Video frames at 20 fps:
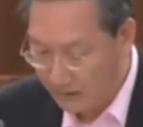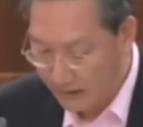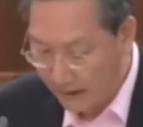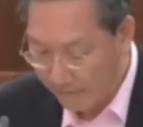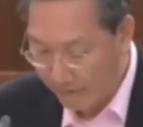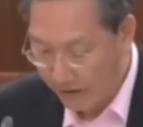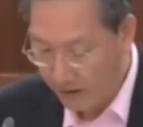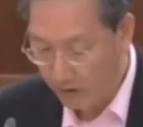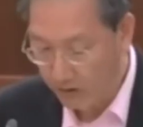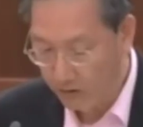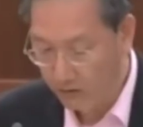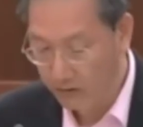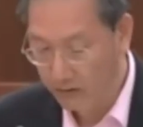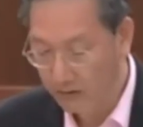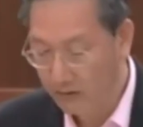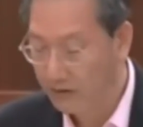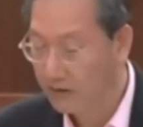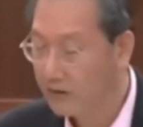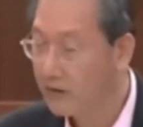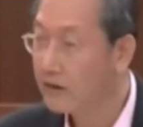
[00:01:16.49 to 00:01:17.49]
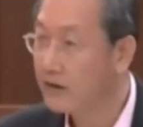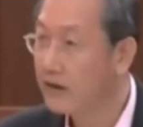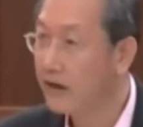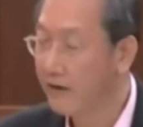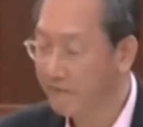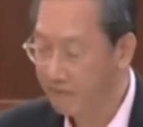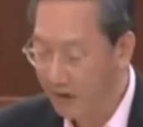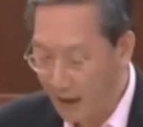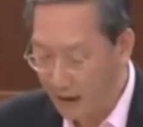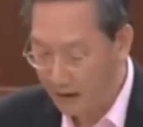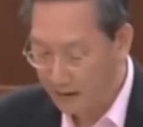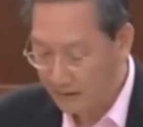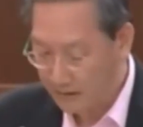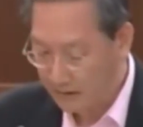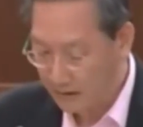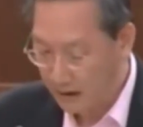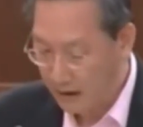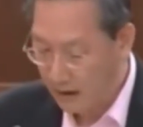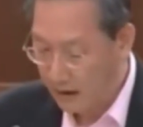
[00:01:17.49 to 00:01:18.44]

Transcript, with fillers: David Ong have asked